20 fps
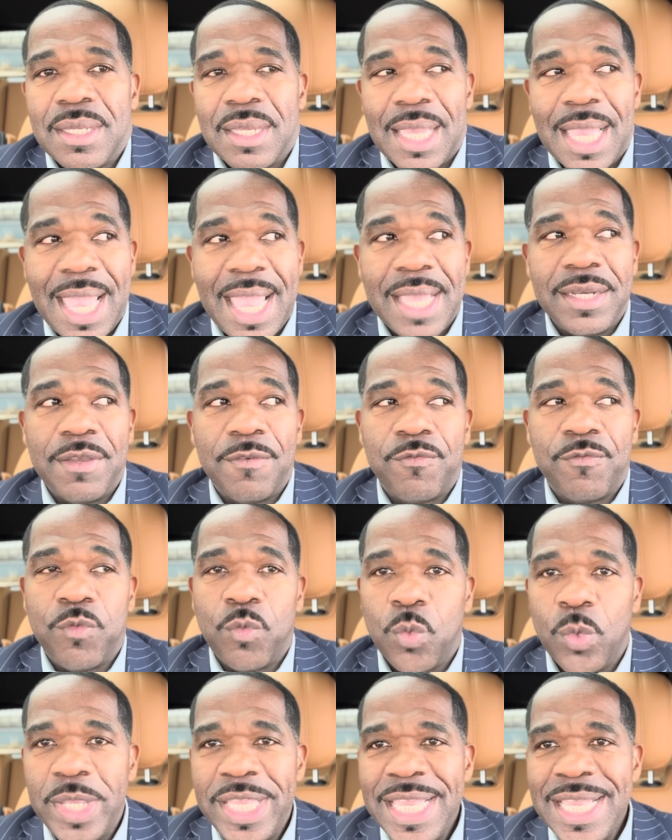And if
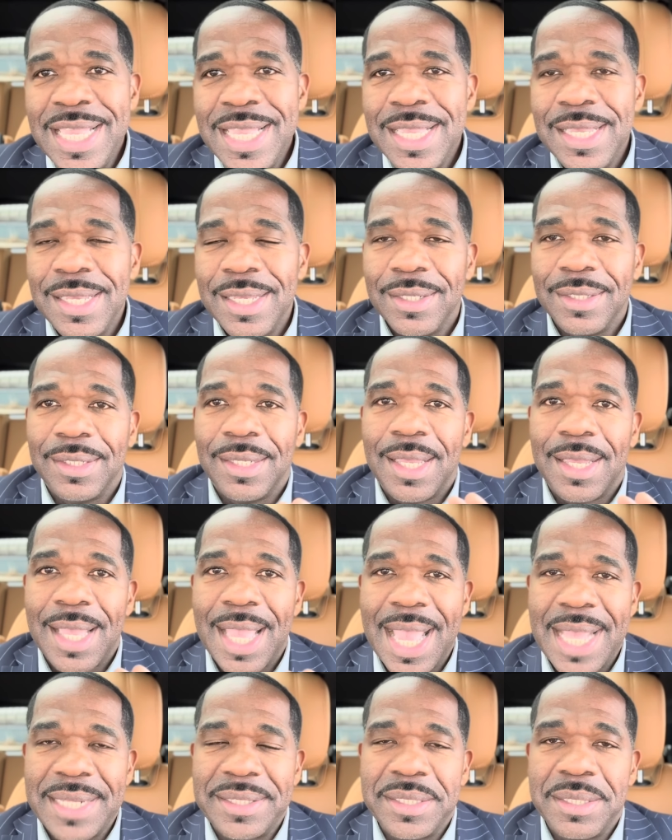we
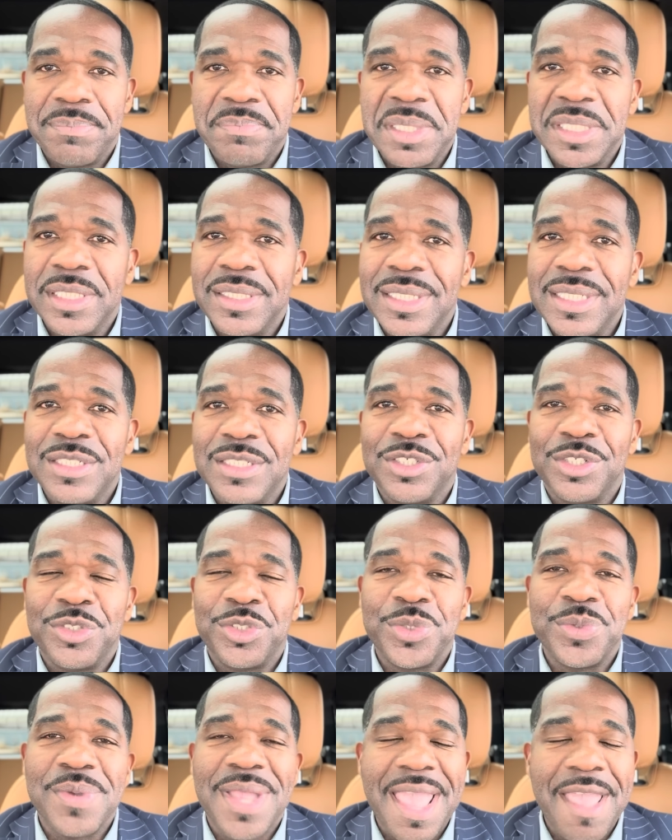had the ability to
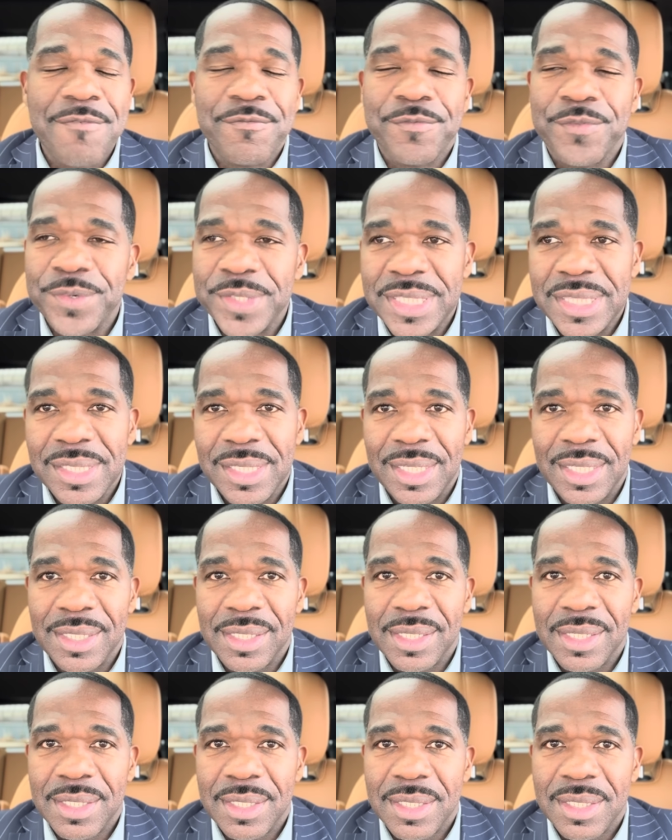do everything,
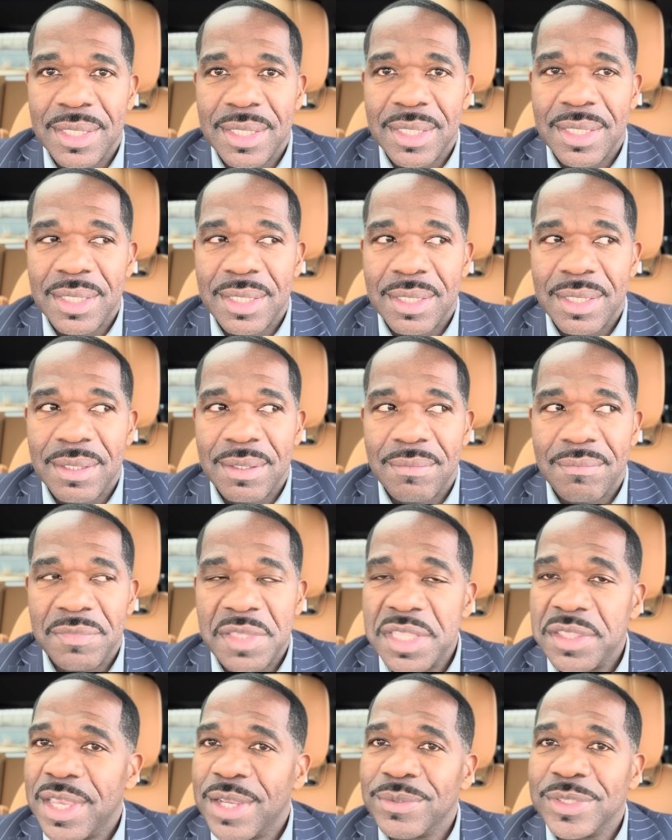
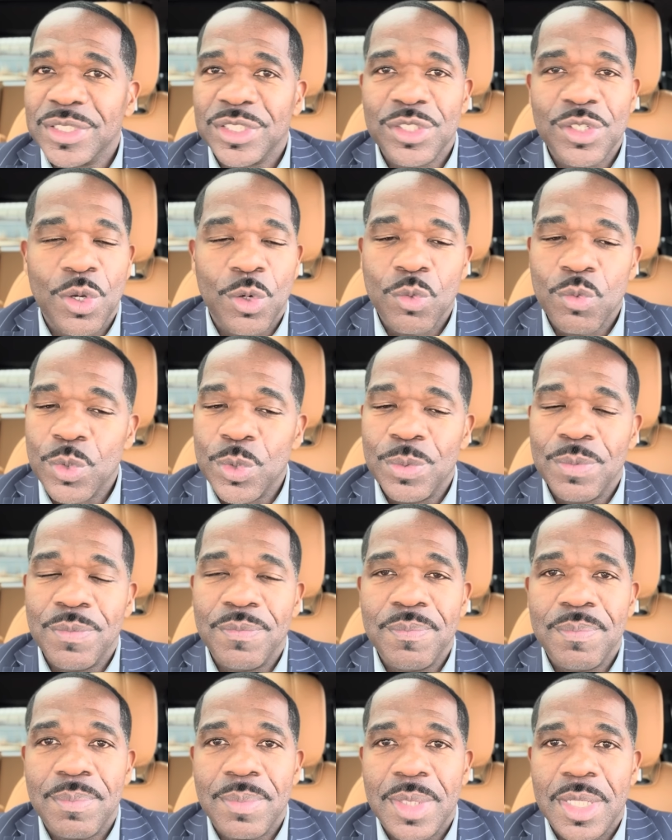then there is no
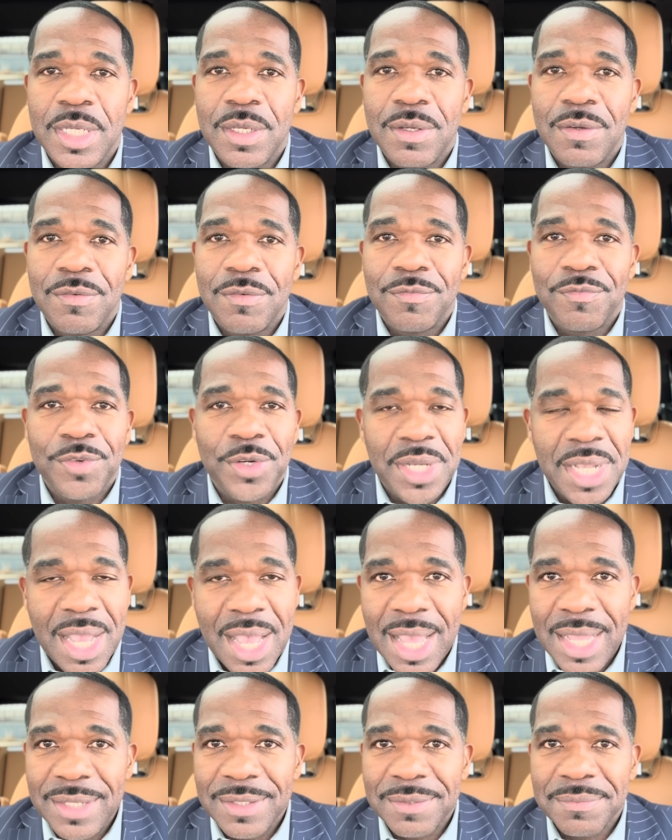room for
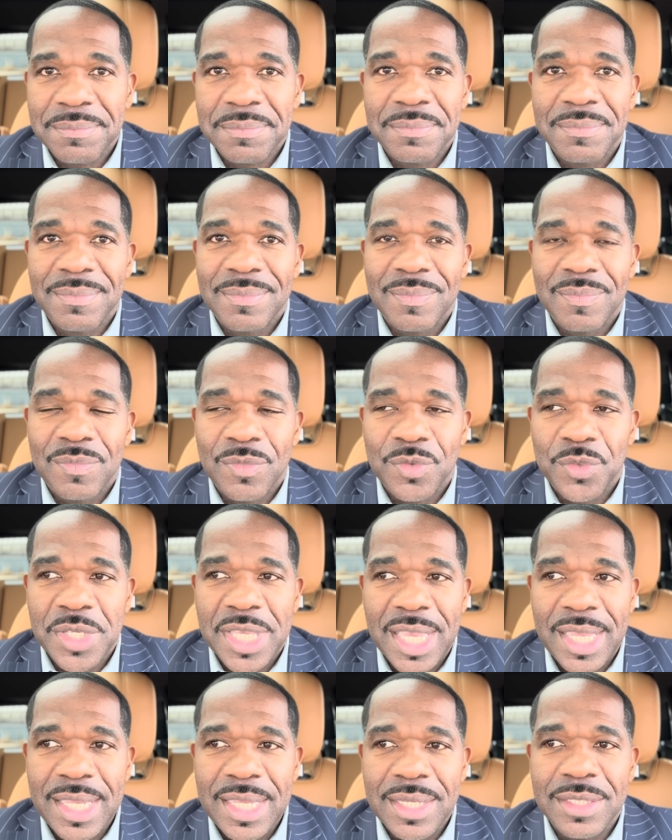God.
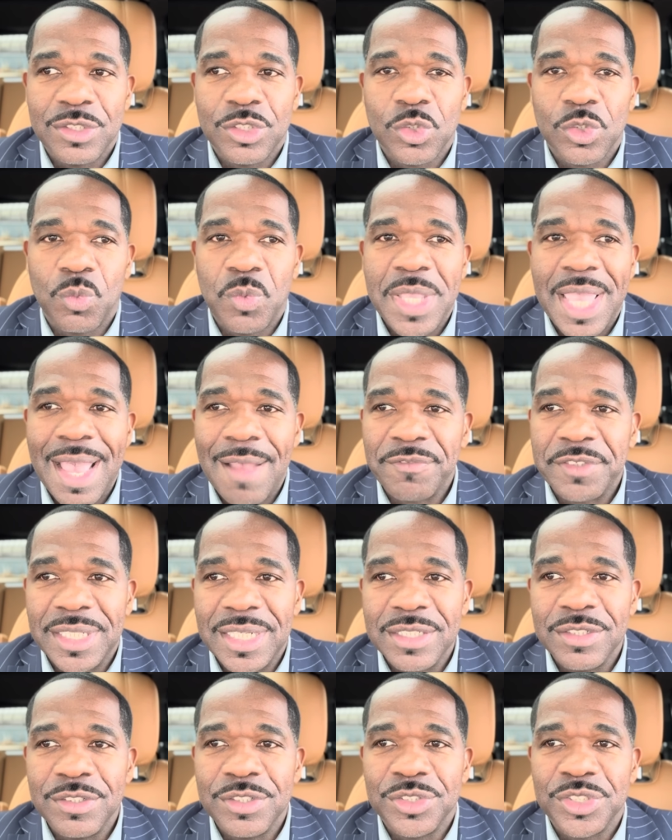Okay. And so we have to
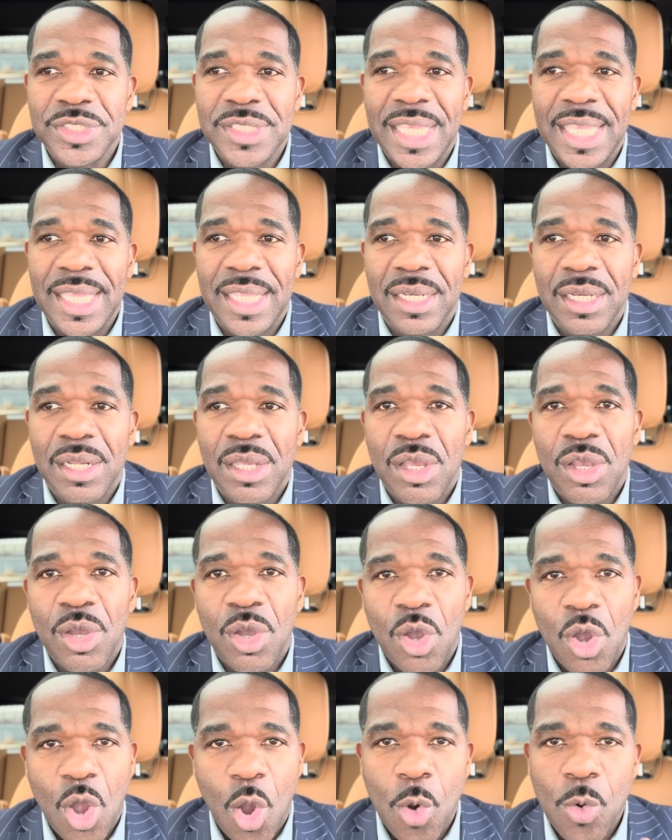understand,
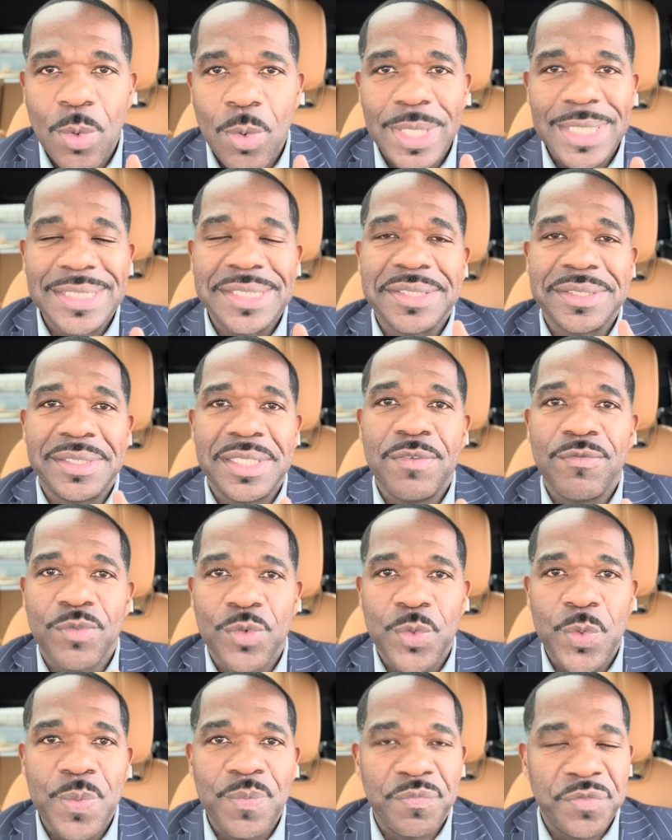always leave
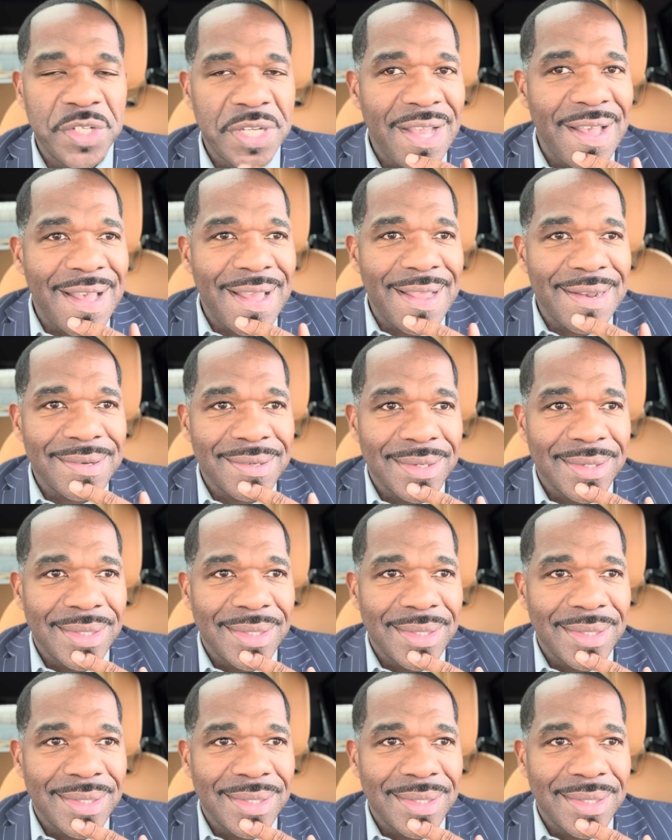room for God.